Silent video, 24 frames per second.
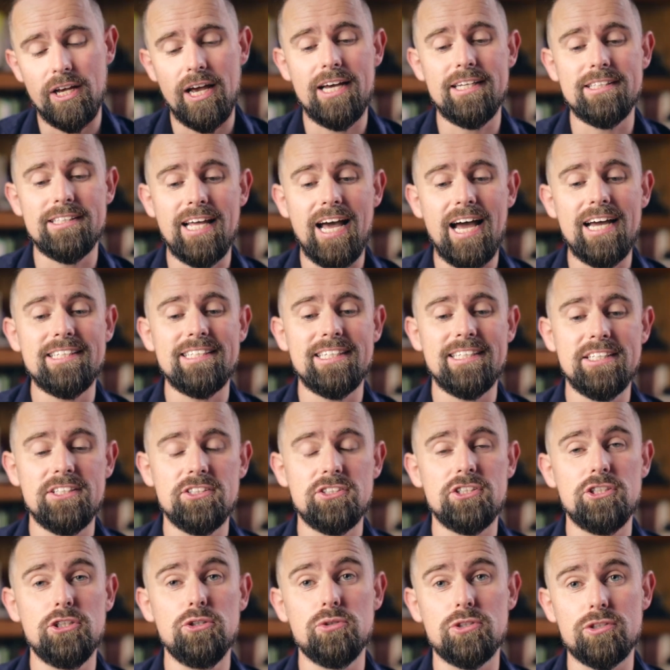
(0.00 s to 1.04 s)
and that is
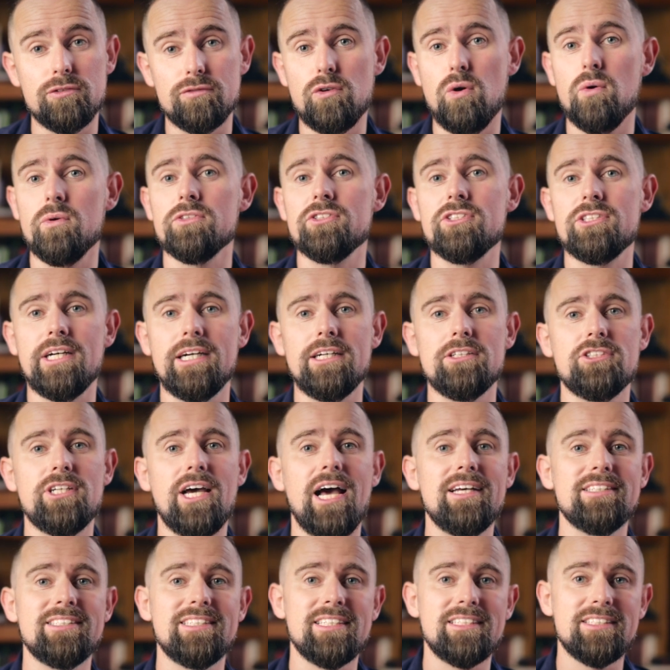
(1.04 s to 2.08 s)
the use of cornstarch
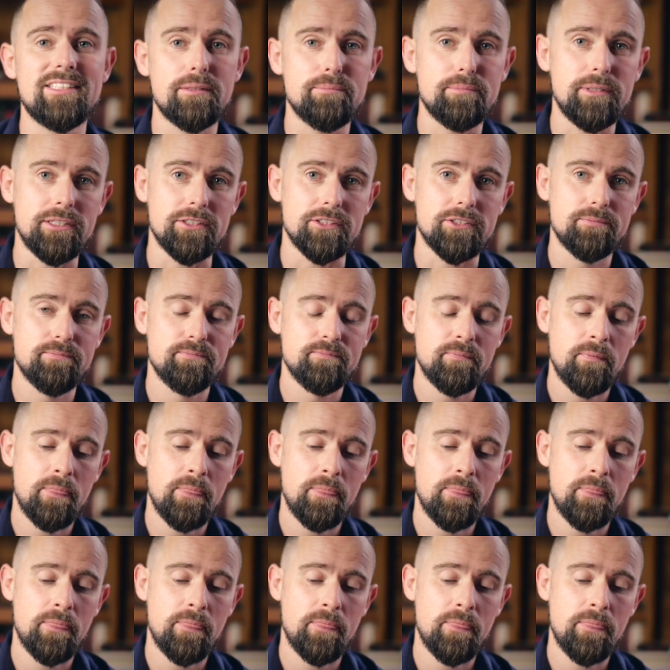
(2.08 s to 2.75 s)
as an excipient.